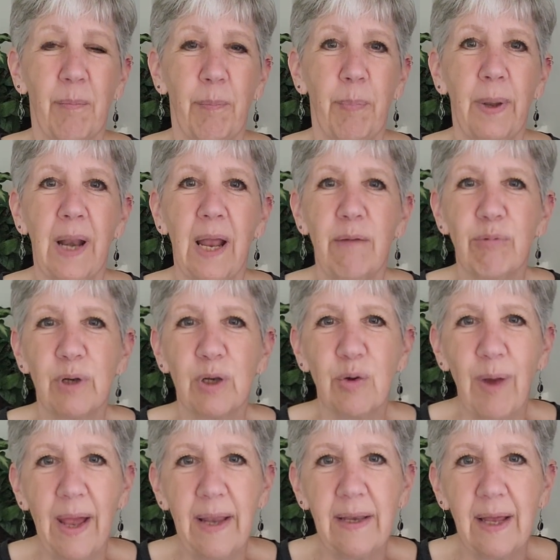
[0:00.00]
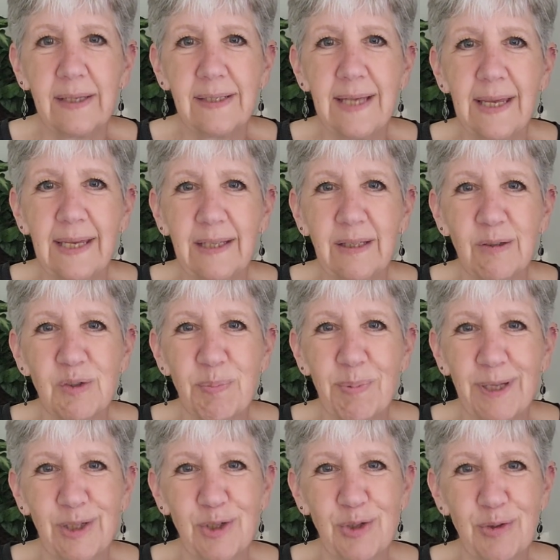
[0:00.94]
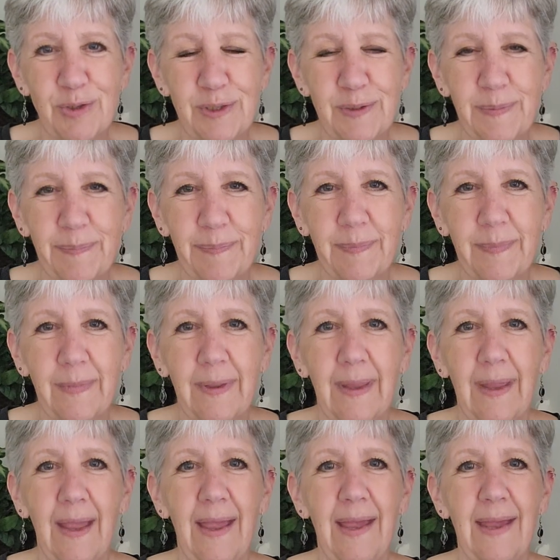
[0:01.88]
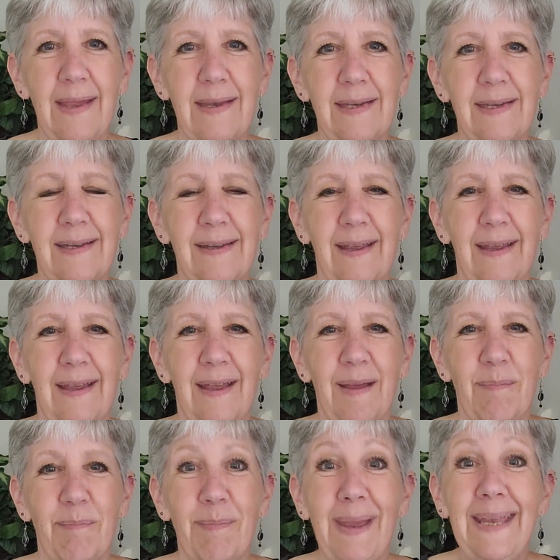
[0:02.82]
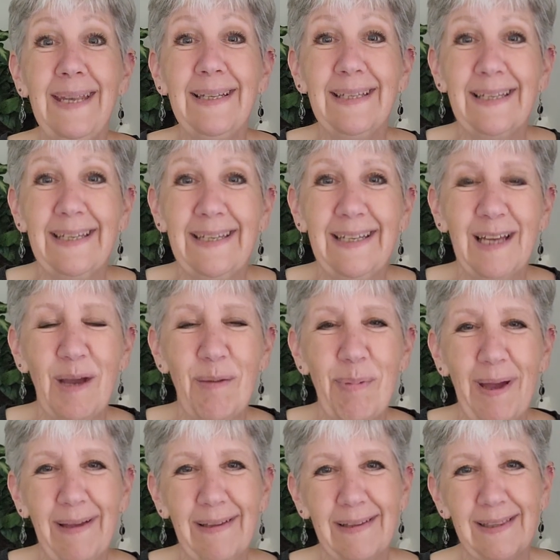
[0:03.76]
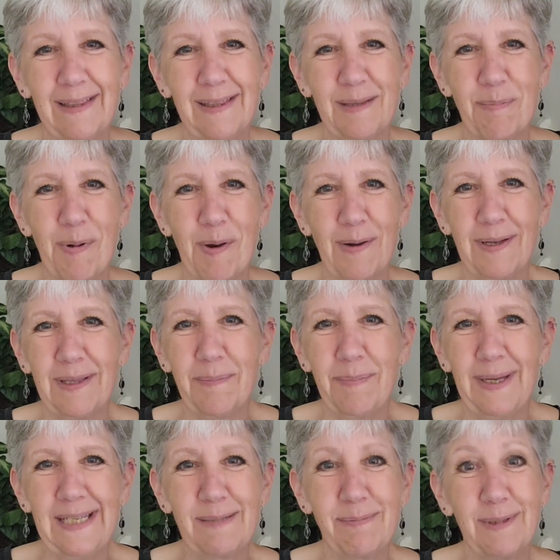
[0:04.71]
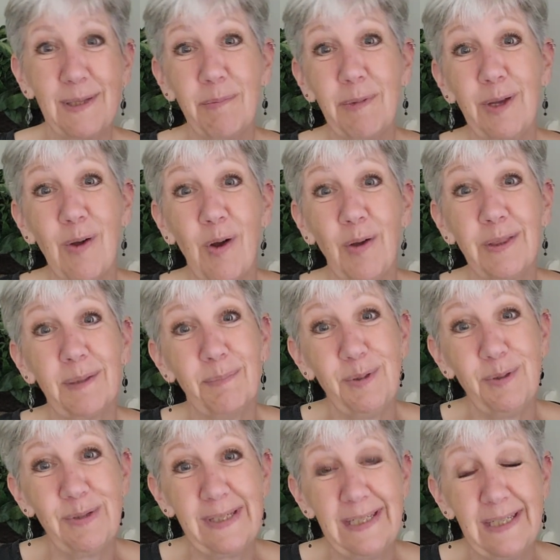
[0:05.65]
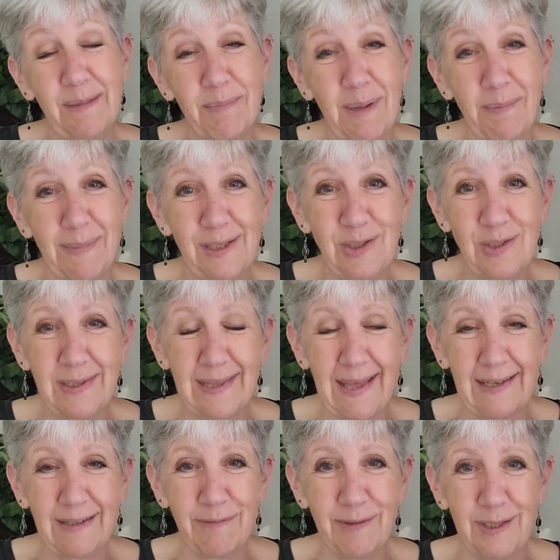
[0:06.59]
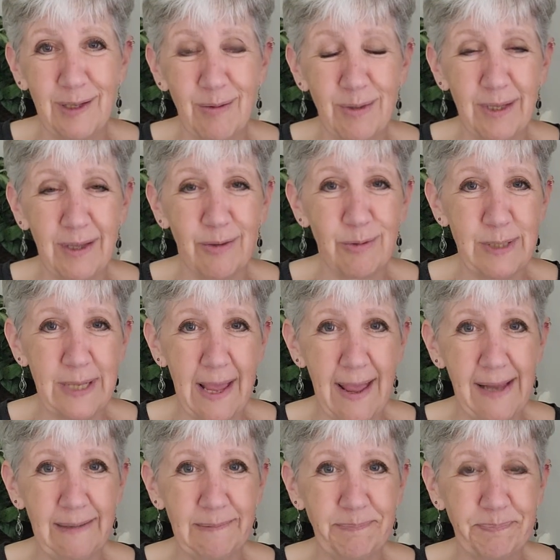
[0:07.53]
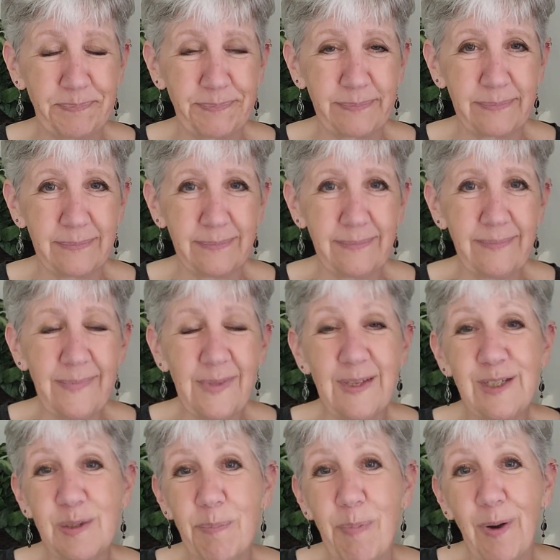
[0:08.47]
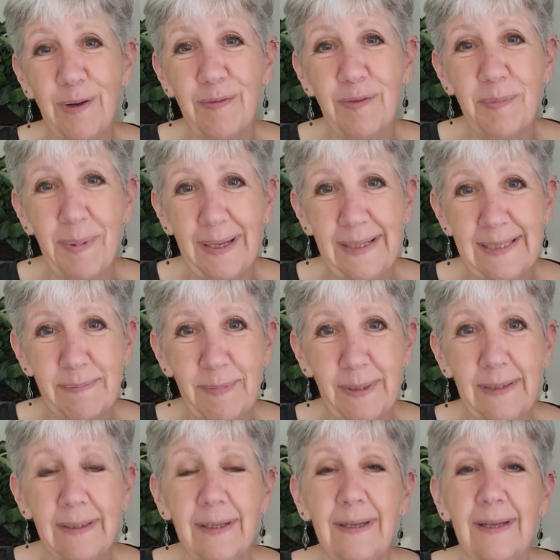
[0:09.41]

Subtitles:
But I regret not taking those pictures. And mainly about the part of the basement that we called the museum. I mentioned that in a video the other day. So part of the basement